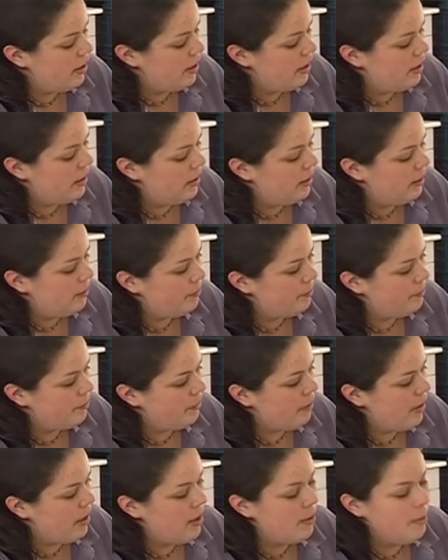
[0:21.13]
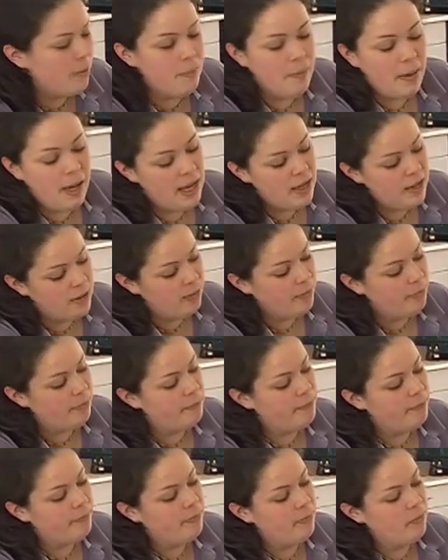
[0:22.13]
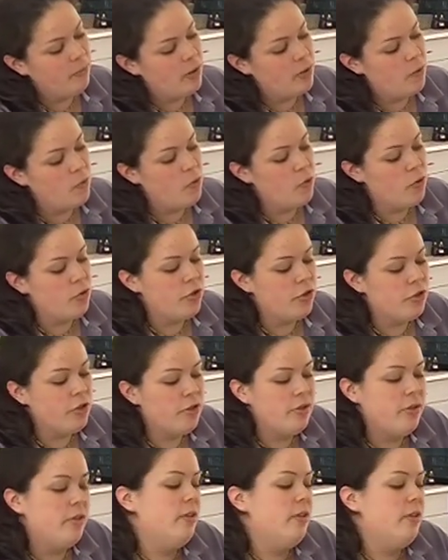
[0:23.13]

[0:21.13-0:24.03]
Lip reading: and then we paint them with a wash